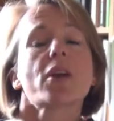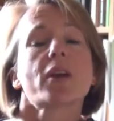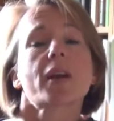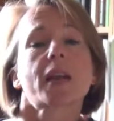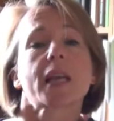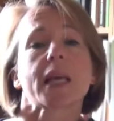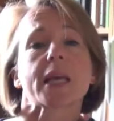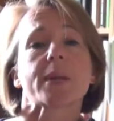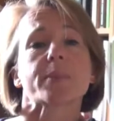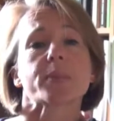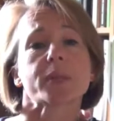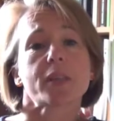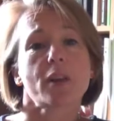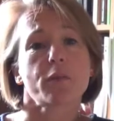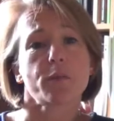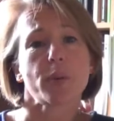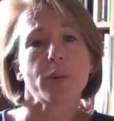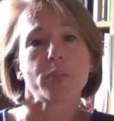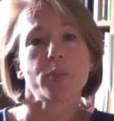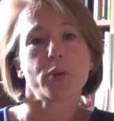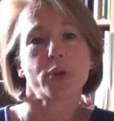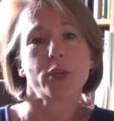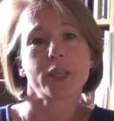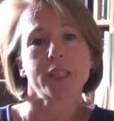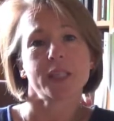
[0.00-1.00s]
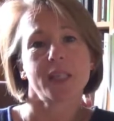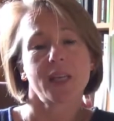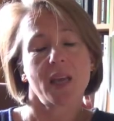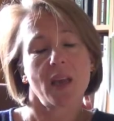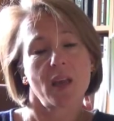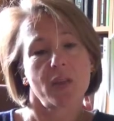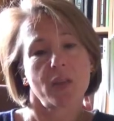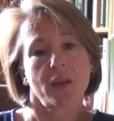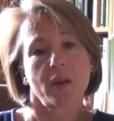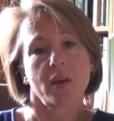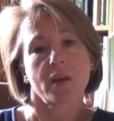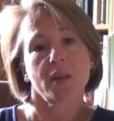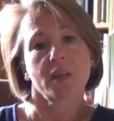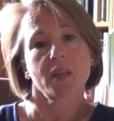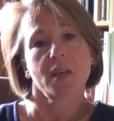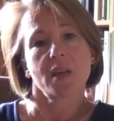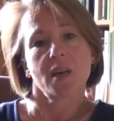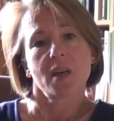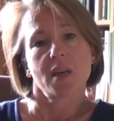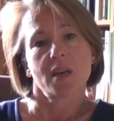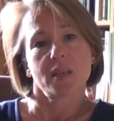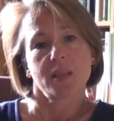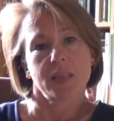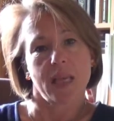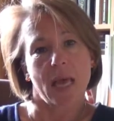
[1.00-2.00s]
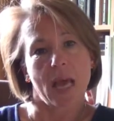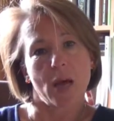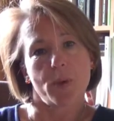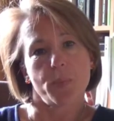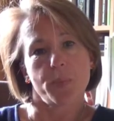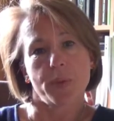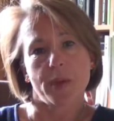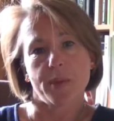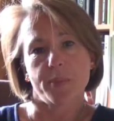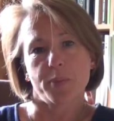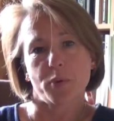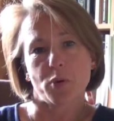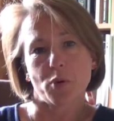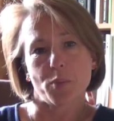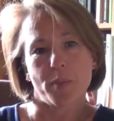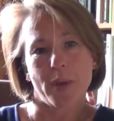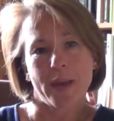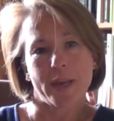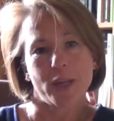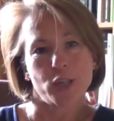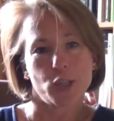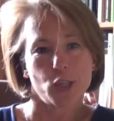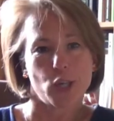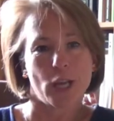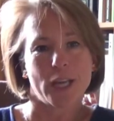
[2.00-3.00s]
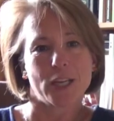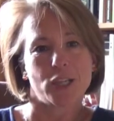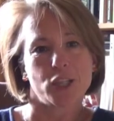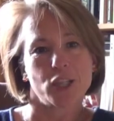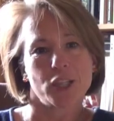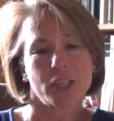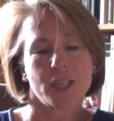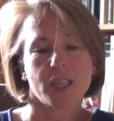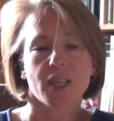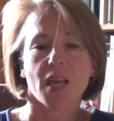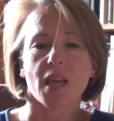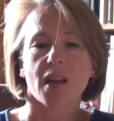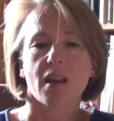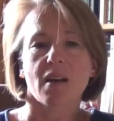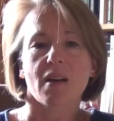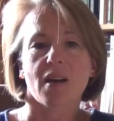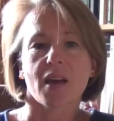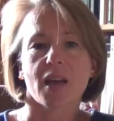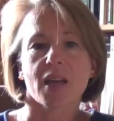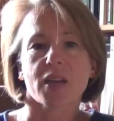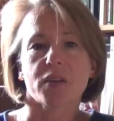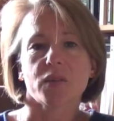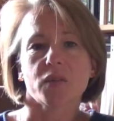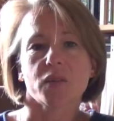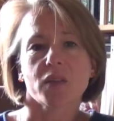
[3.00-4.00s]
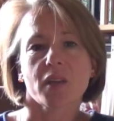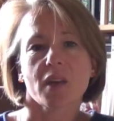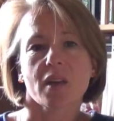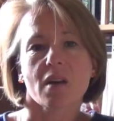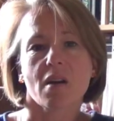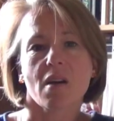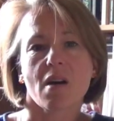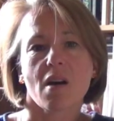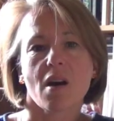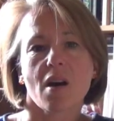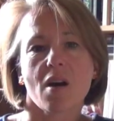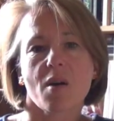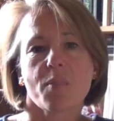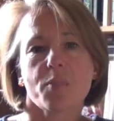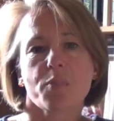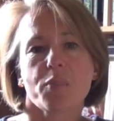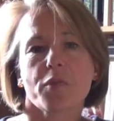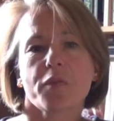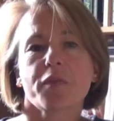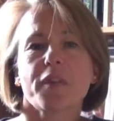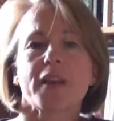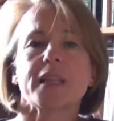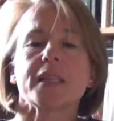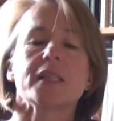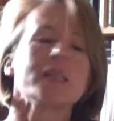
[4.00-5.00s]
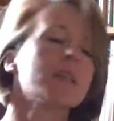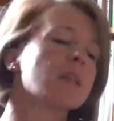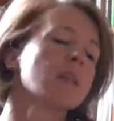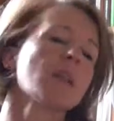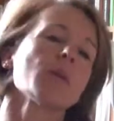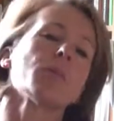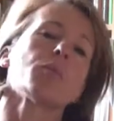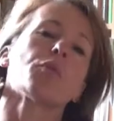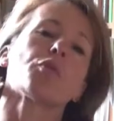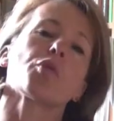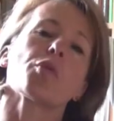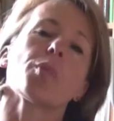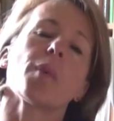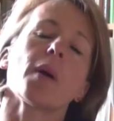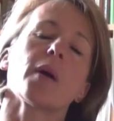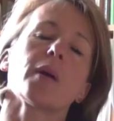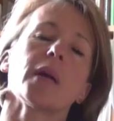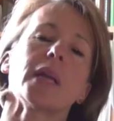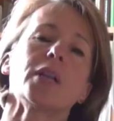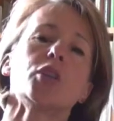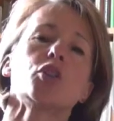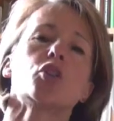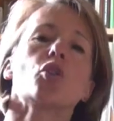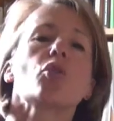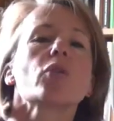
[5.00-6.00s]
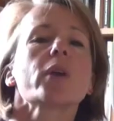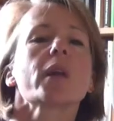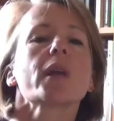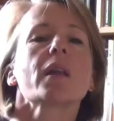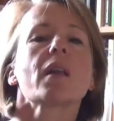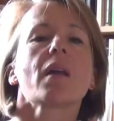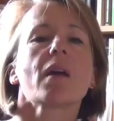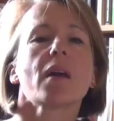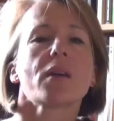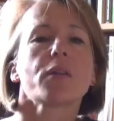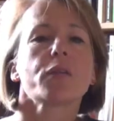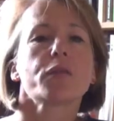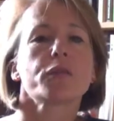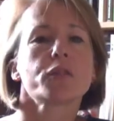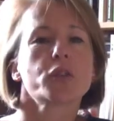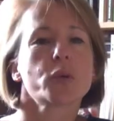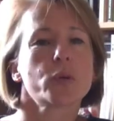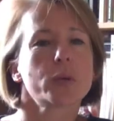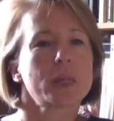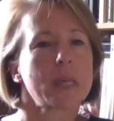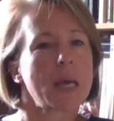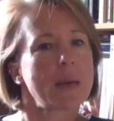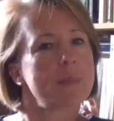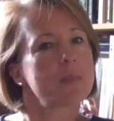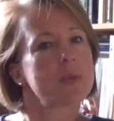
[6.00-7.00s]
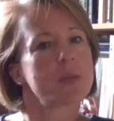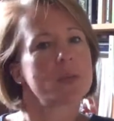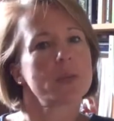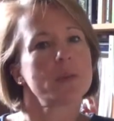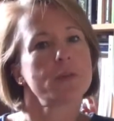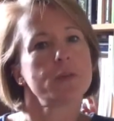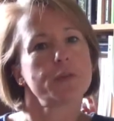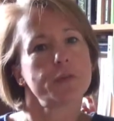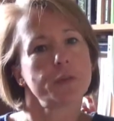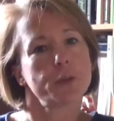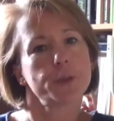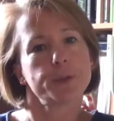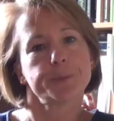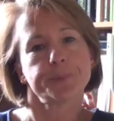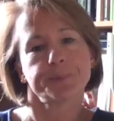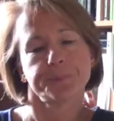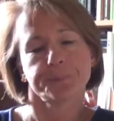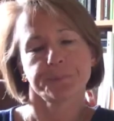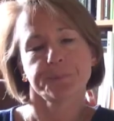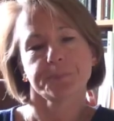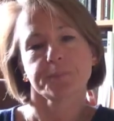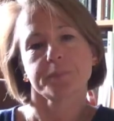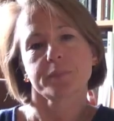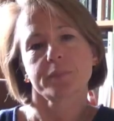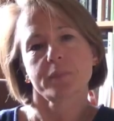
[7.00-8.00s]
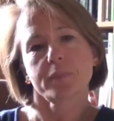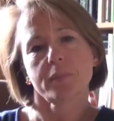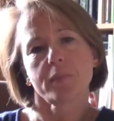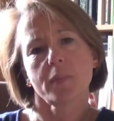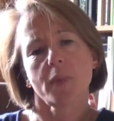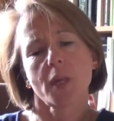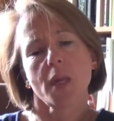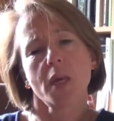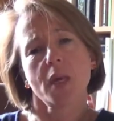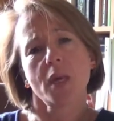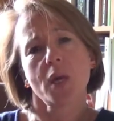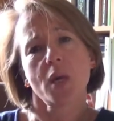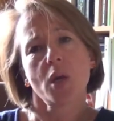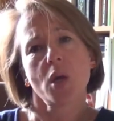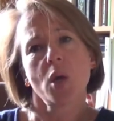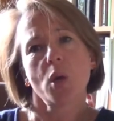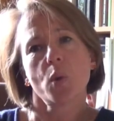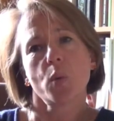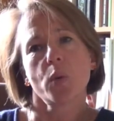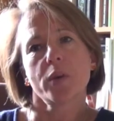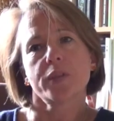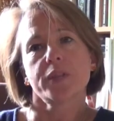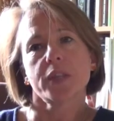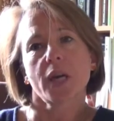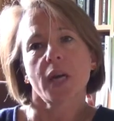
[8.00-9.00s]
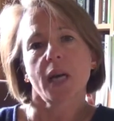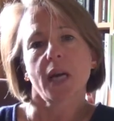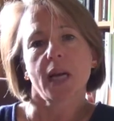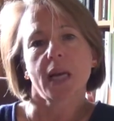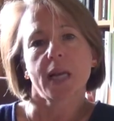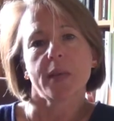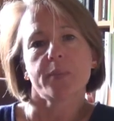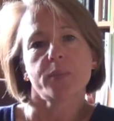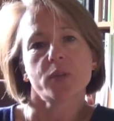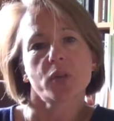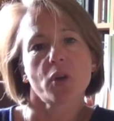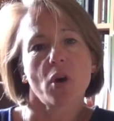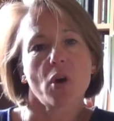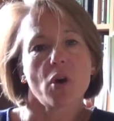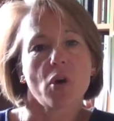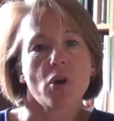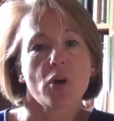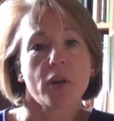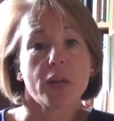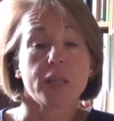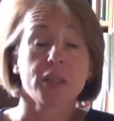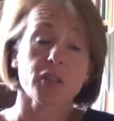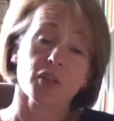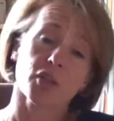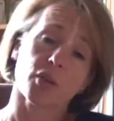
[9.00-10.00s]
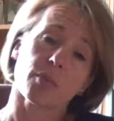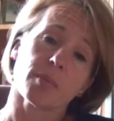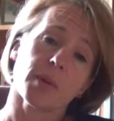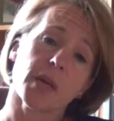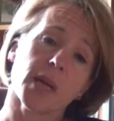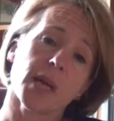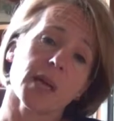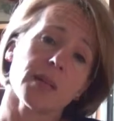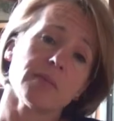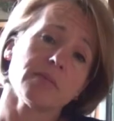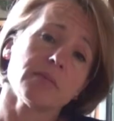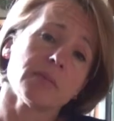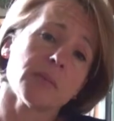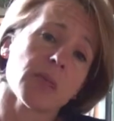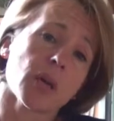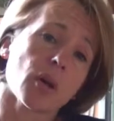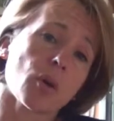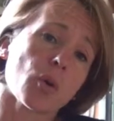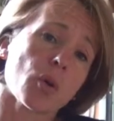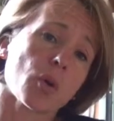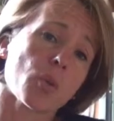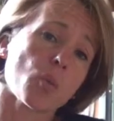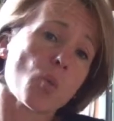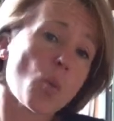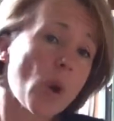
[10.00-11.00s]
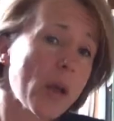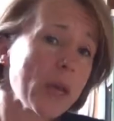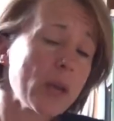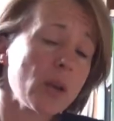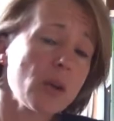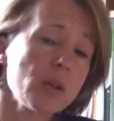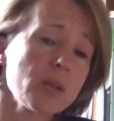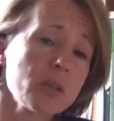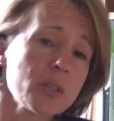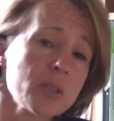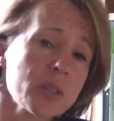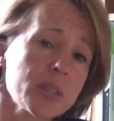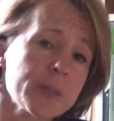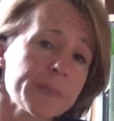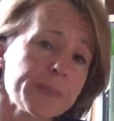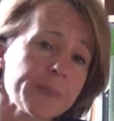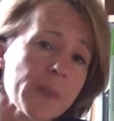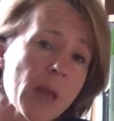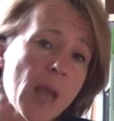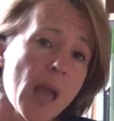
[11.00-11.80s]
clips I've been putting together to help people make changes in their lives that are preventing them from enjoying life to its absolute full. We've done clips on insomnia, on weight loss,